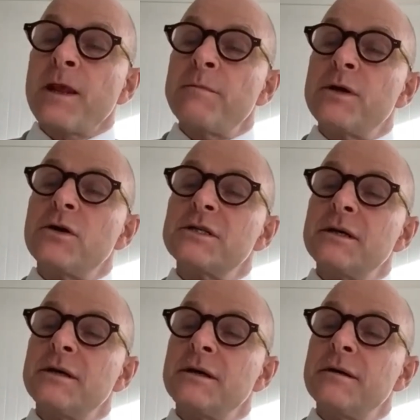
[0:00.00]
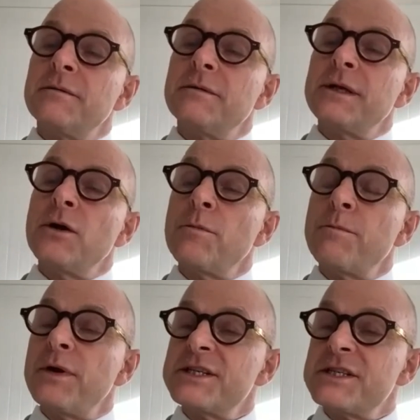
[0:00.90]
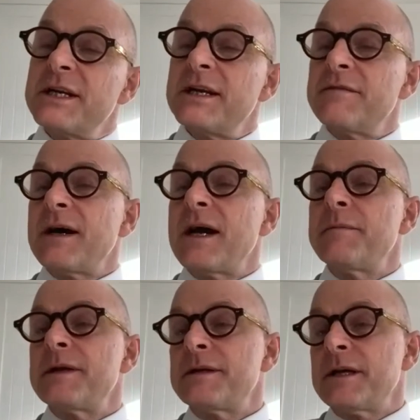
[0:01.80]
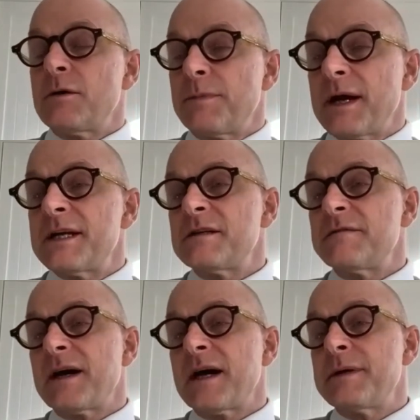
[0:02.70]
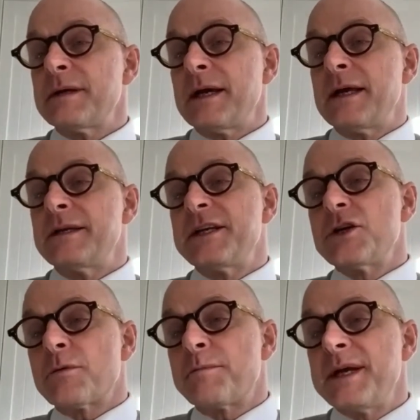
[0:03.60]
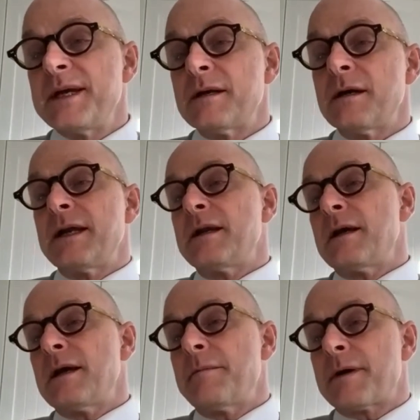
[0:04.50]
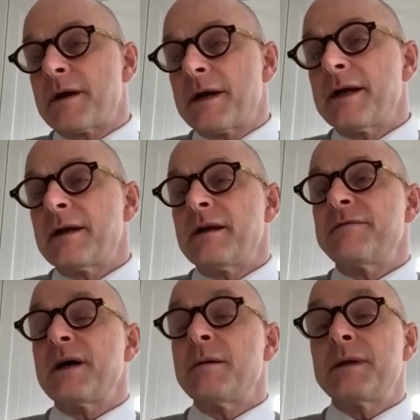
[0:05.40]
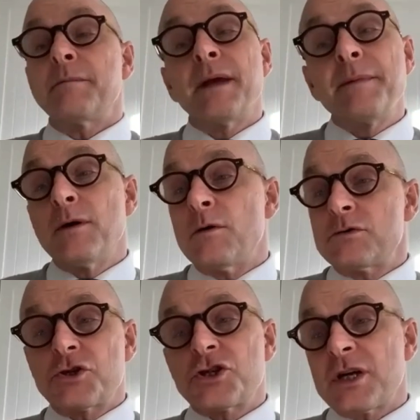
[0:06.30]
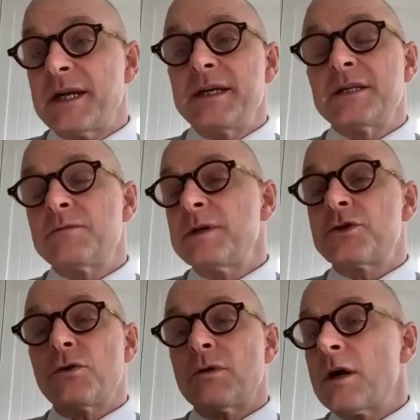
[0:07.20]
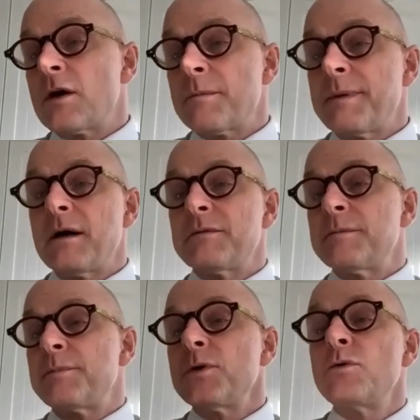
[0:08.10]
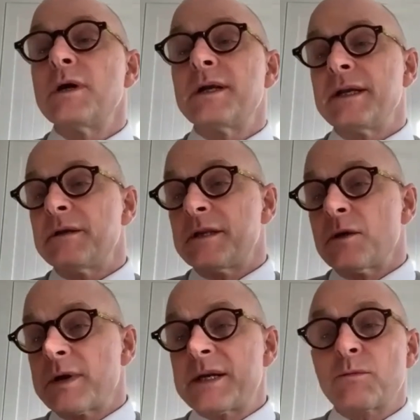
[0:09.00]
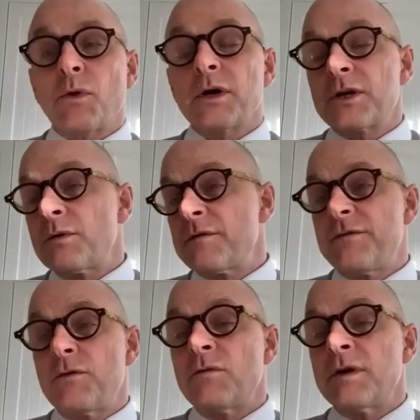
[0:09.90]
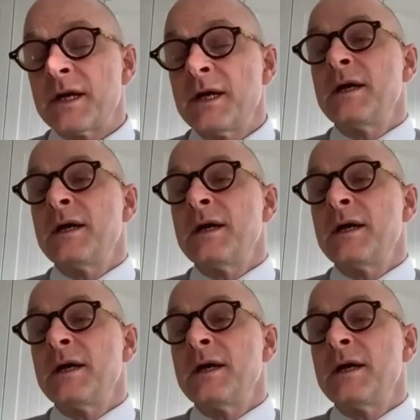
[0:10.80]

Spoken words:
because the whole political environment, the compliance environment, and the European and American environment, maybe also Chinese, we talk a lot about the blue and the red world going forward.